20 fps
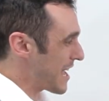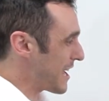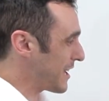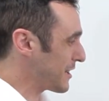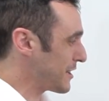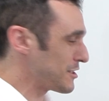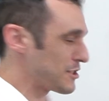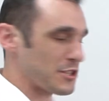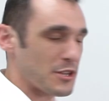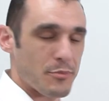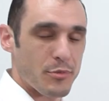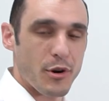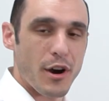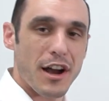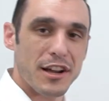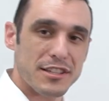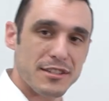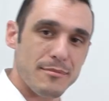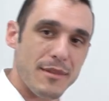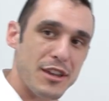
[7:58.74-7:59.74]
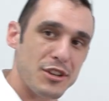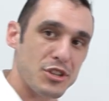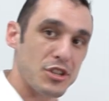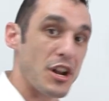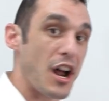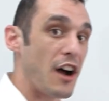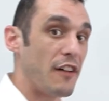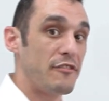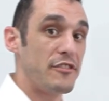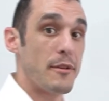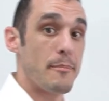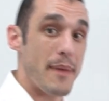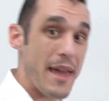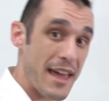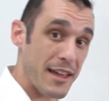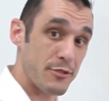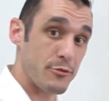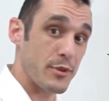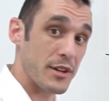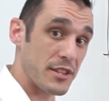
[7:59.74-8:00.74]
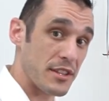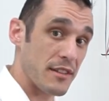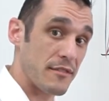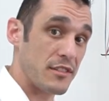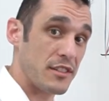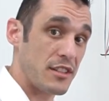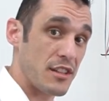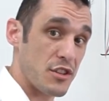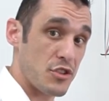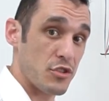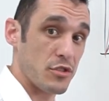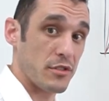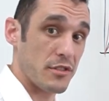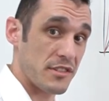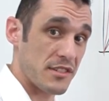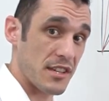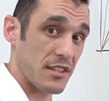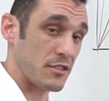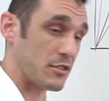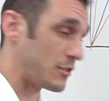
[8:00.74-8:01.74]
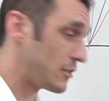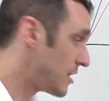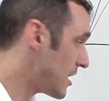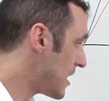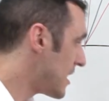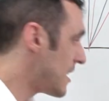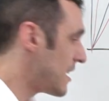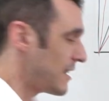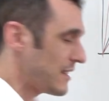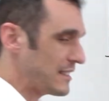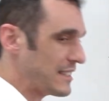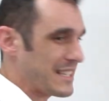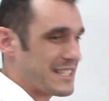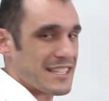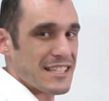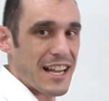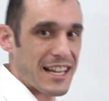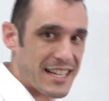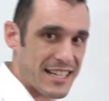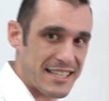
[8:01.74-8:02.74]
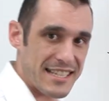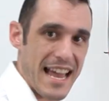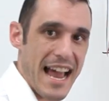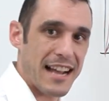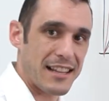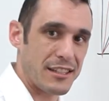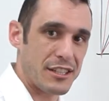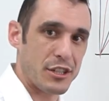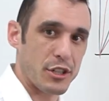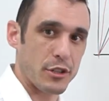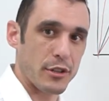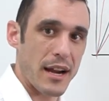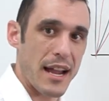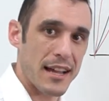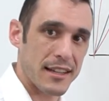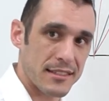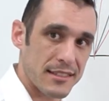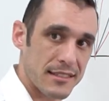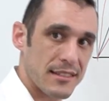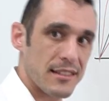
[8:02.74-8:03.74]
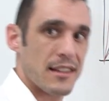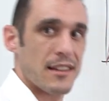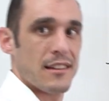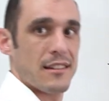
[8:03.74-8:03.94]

taken as an approximation of the bandwidth of a digital signal. That's not exactly correct.